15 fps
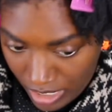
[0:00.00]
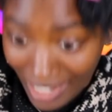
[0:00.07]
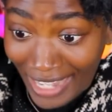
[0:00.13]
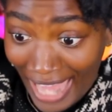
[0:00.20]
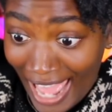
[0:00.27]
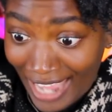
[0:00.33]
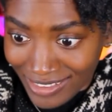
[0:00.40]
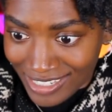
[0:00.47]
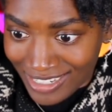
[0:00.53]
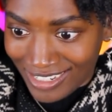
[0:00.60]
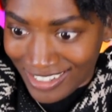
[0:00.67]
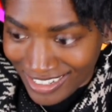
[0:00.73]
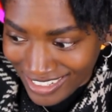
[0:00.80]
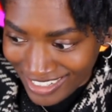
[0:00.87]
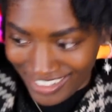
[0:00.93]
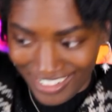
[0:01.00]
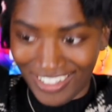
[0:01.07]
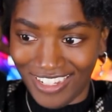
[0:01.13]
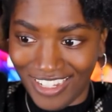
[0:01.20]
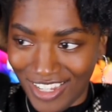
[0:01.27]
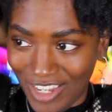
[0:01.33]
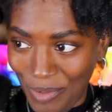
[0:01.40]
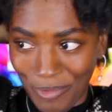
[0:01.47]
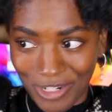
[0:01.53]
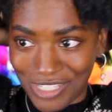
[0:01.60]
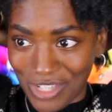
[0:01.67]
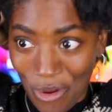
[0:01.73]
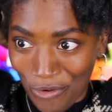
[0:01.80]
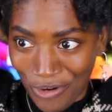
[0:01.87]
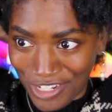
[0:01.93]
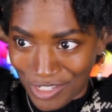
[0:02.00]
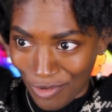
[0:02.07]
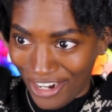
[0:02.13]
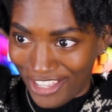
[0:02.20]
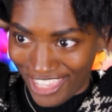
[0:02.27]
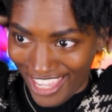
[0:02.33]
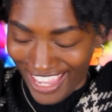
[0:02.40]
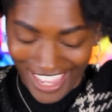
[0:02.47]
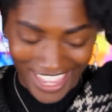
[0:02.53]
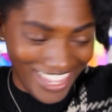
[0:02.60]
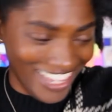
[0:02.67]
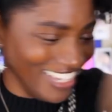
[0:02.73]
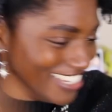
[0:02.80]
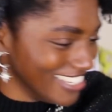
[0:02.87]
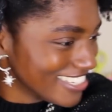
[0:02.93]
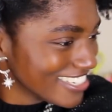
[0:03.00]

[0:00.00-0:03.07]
A lot. But it's always worth it.